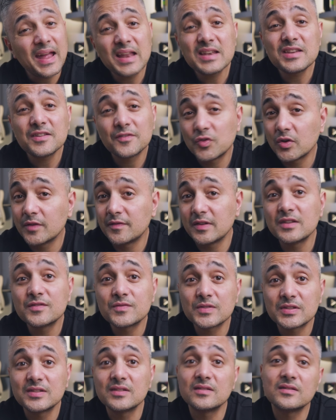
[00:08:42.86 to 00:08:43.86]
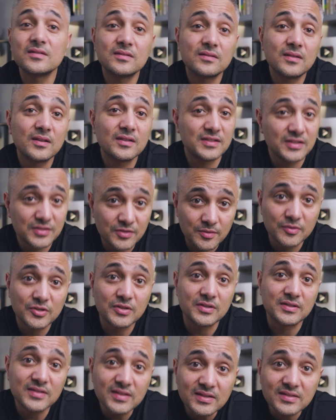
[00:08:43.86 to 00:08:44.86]
And if you have interest in
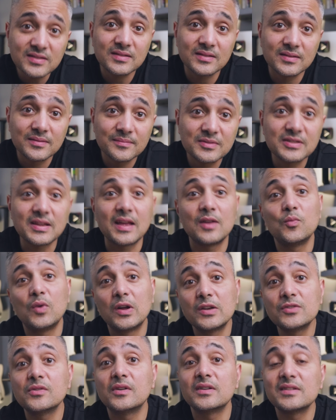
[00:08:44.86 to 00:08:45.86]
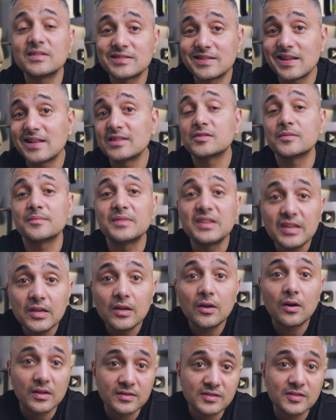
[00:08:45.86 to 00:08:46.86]
distributed systems and want to understand some
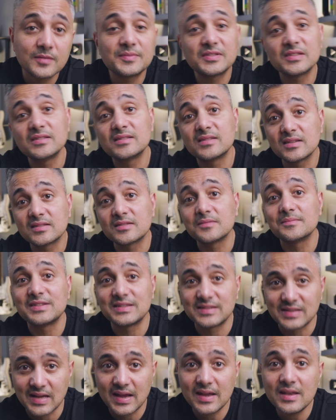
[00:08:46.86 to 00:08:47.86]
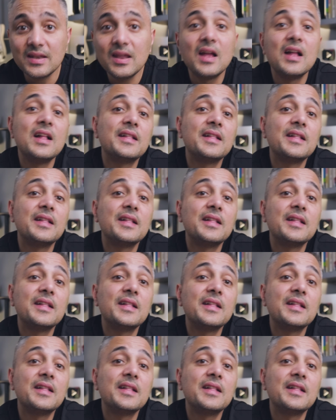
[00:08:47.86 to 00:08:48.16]
key concepts in system design,